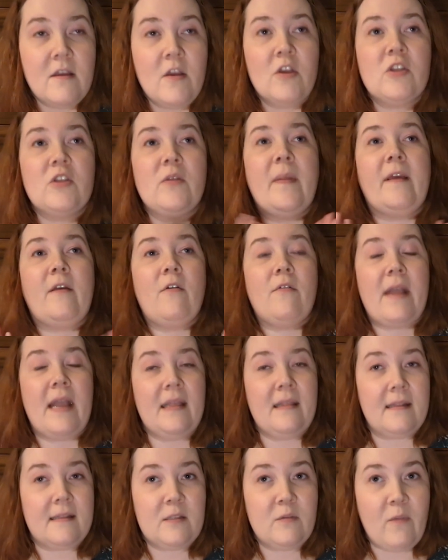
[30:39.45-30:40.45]
So I'm like, okay,
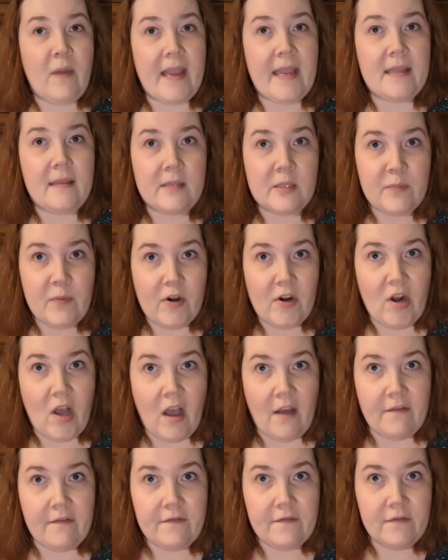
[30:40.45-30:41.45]
let's wait. Let's put it
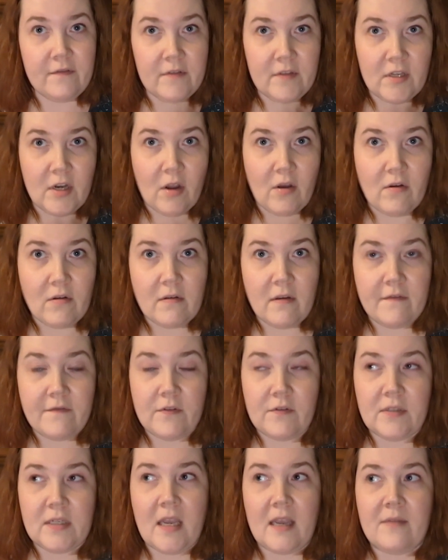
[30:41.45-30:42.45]
off, a
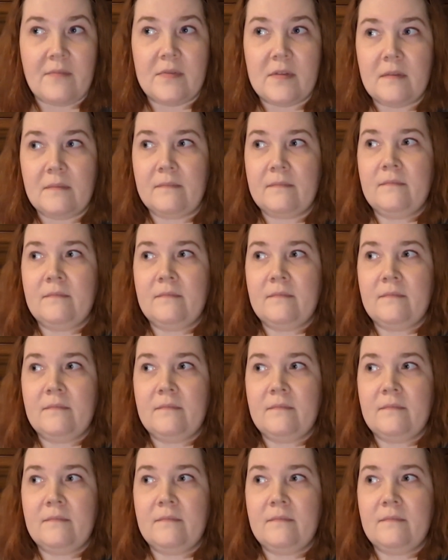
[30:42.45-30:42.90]
few times.